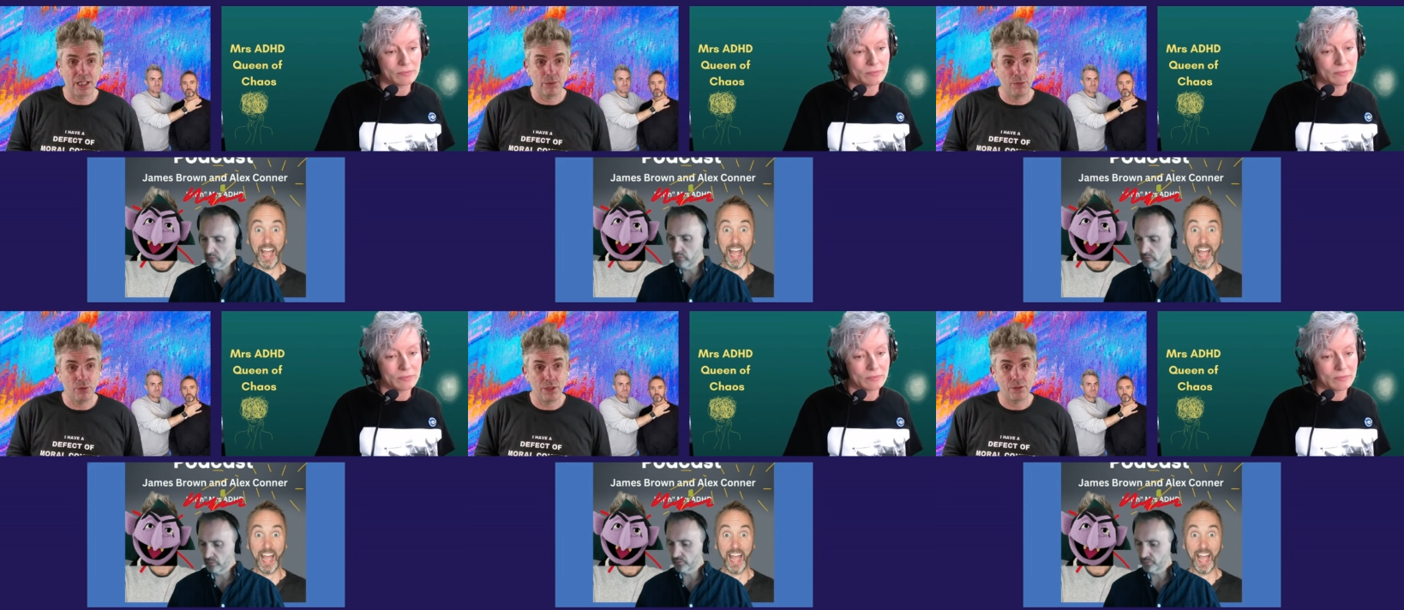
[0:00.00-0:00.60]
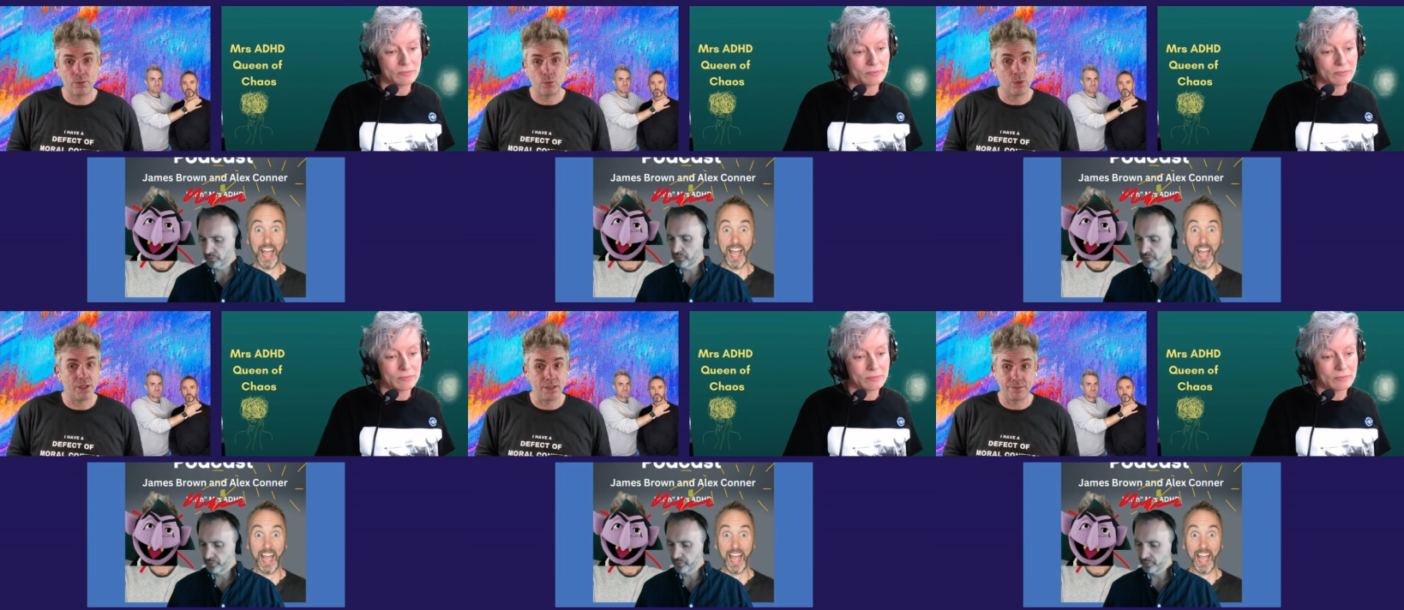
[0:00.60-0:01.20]
Speaker 1: thing I can come up with
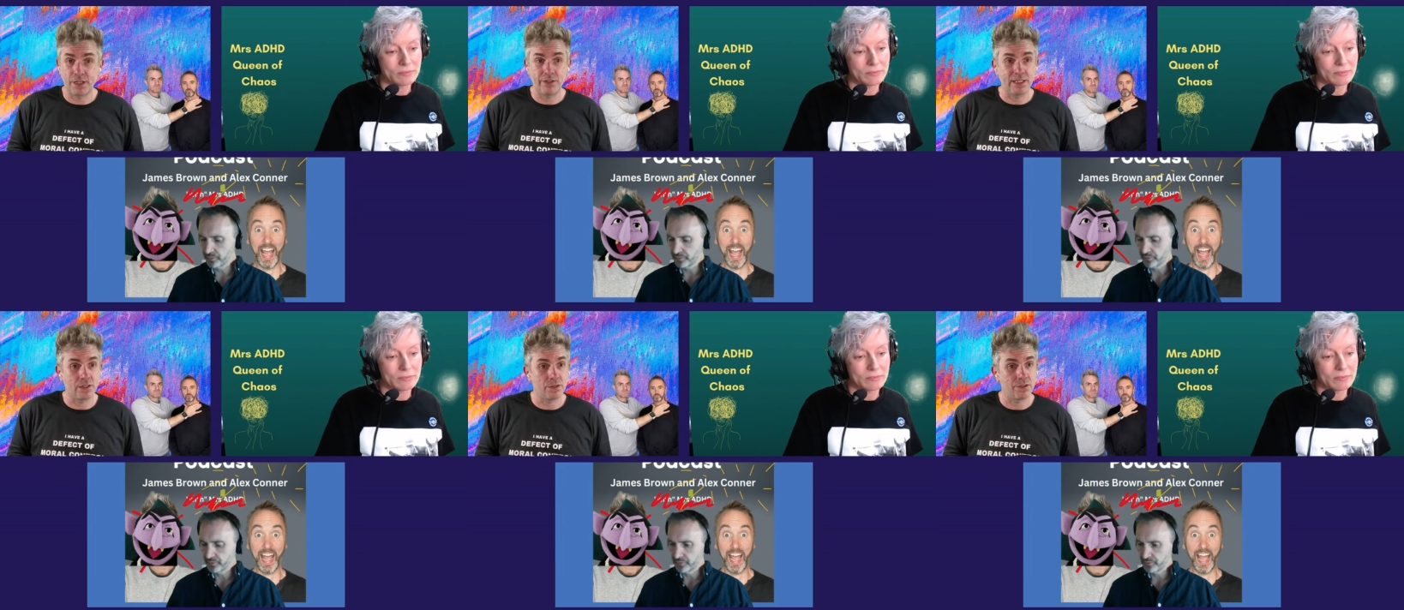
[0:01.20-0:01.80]
with very